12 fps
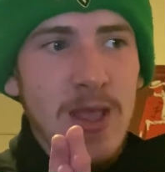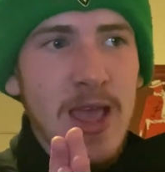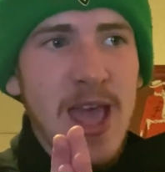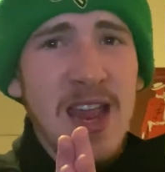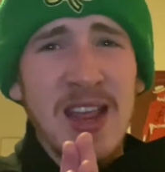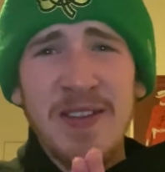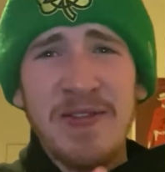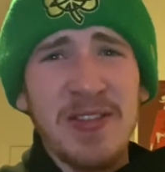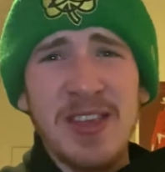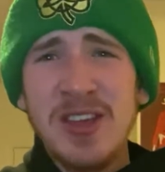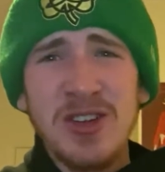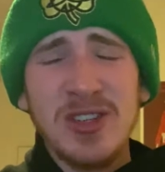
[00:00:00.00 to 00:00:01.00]
And if
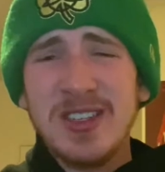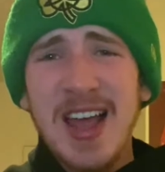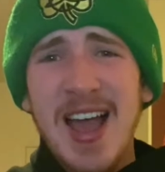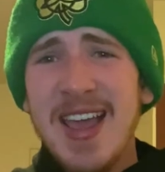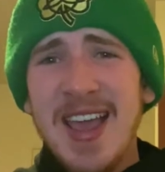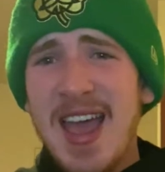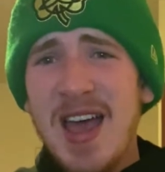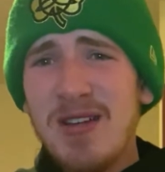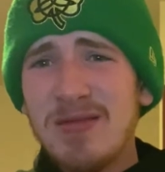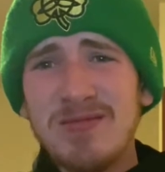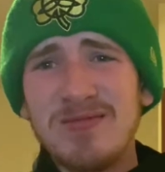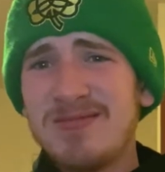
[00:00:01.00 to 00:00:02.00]
theaters die
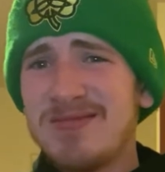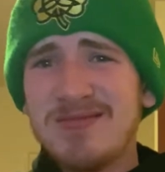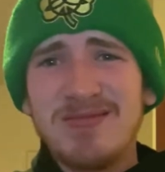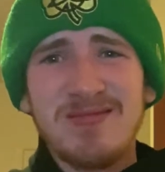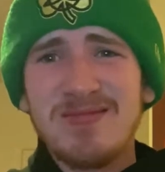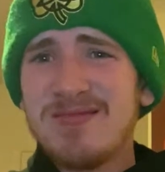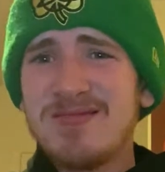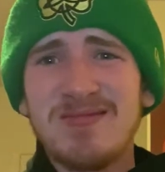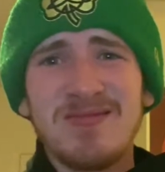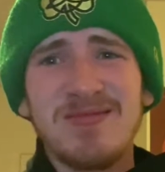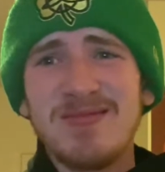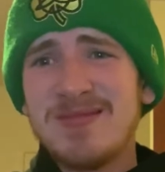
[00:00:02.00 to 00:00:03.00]
out,
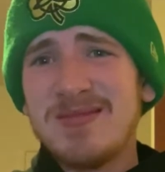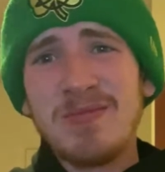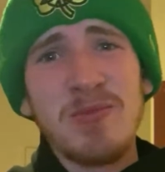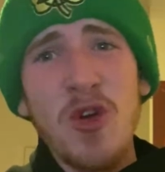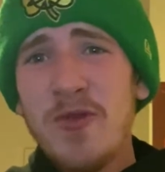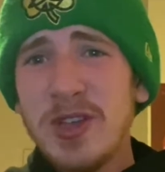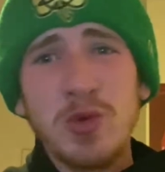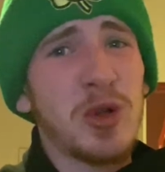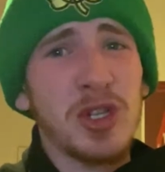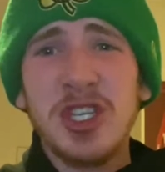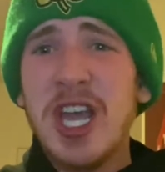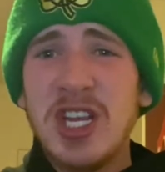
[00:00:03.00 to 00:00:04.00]
movies
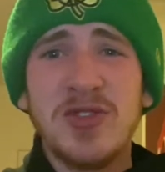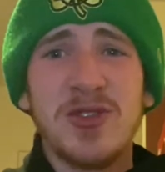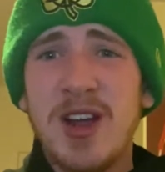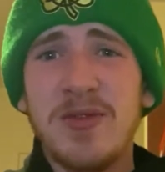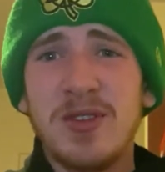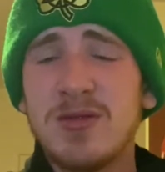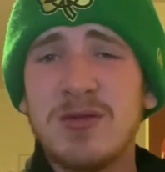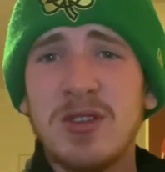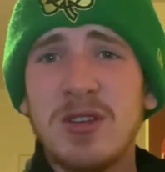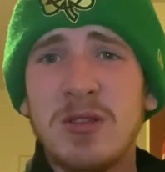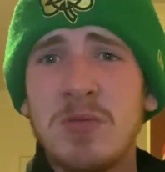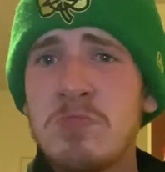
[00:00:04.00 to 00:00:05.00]
will change forever.
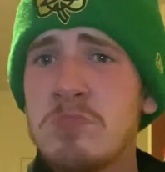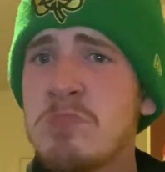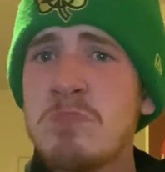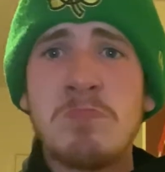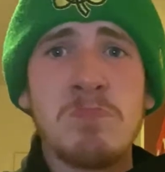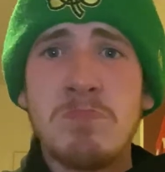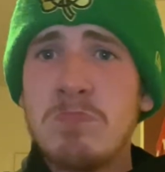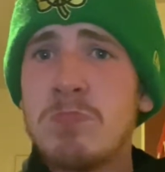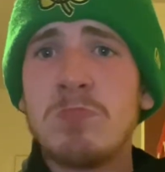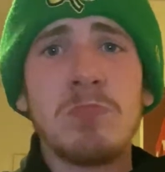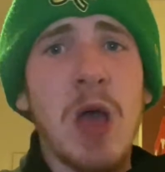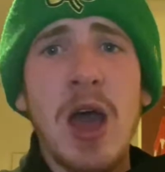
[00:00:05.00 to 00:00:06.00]

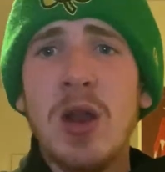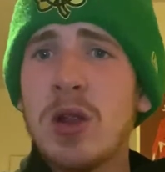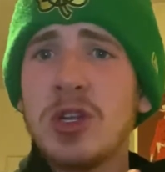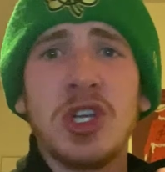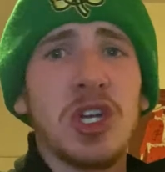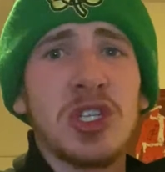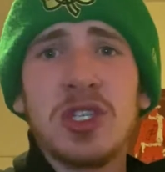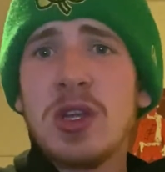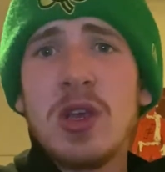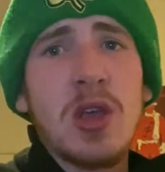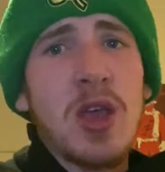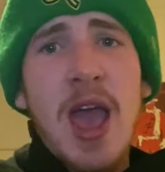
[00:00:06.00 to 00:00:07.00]
Not just
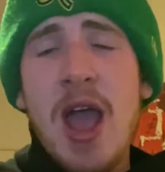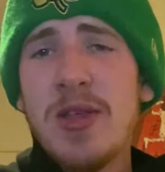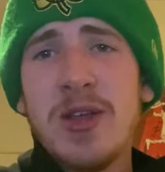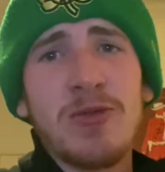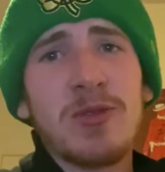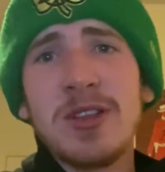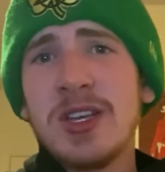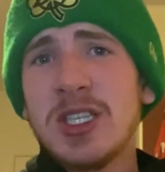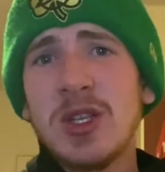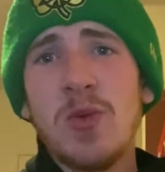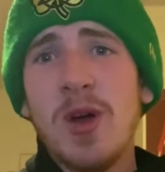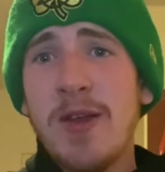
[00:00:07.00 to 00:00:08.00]
how they're
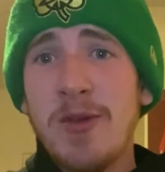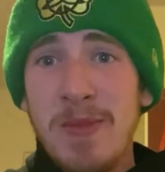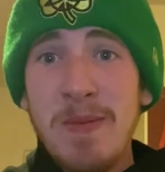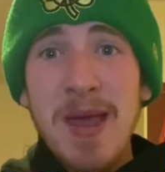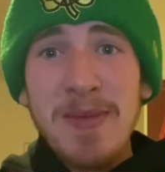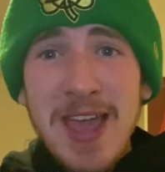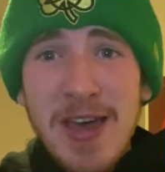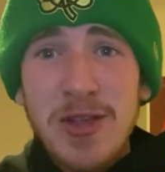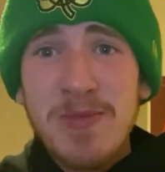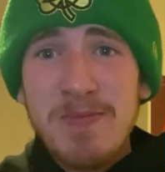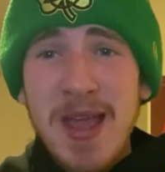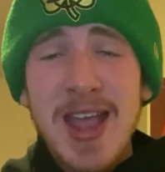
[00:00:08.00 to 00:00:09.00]
released and whatever, but maybe how they're
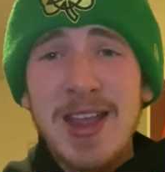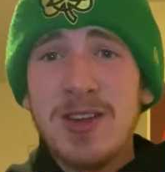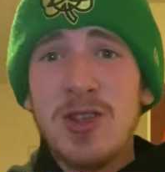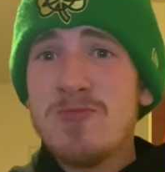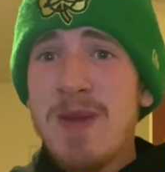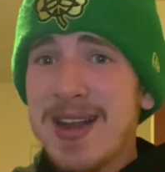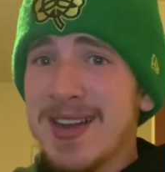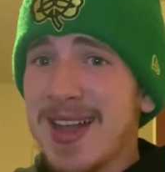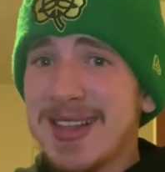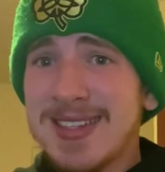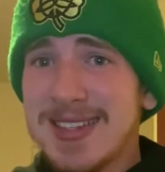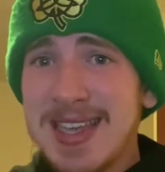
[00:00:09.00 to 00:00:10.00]
made. You might
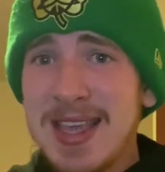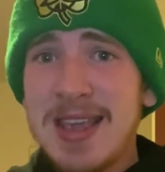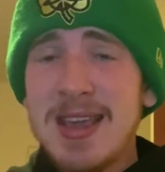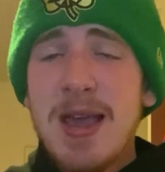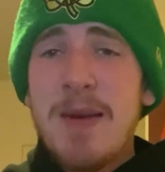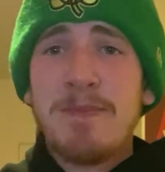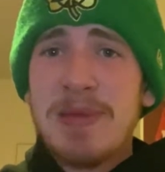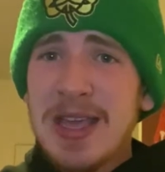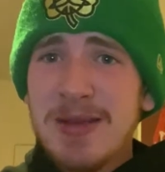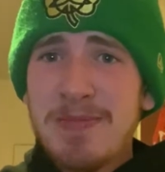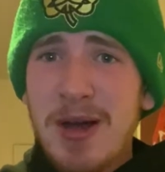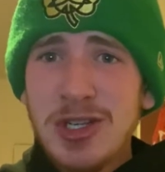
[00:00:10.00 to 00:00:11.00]
not see
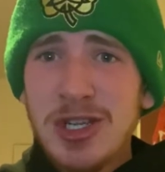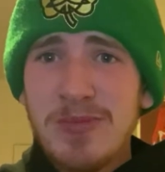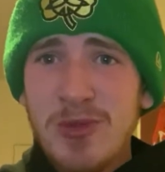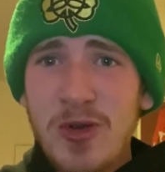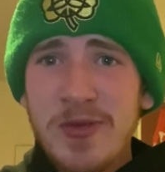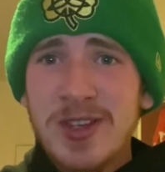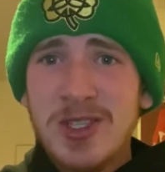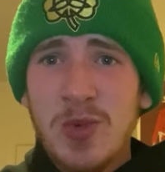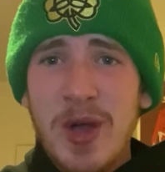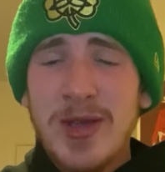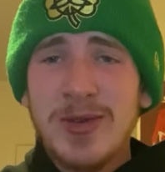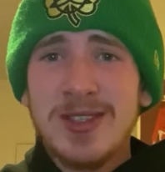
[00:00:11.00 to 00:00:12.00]
big budget movies the
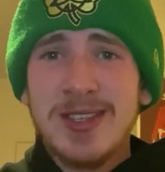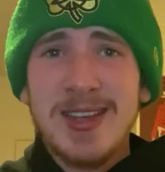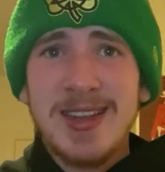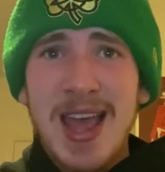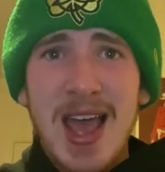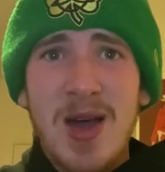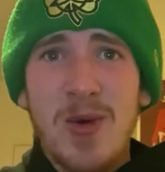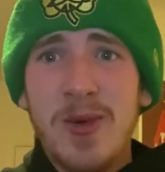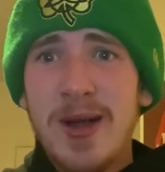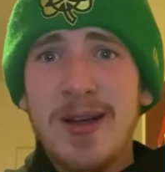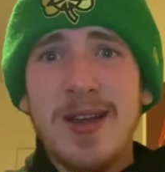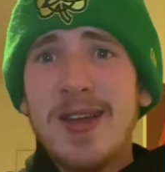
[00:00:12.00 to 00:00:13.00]
way you see now,
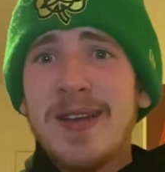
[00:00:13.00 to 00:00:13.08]
where,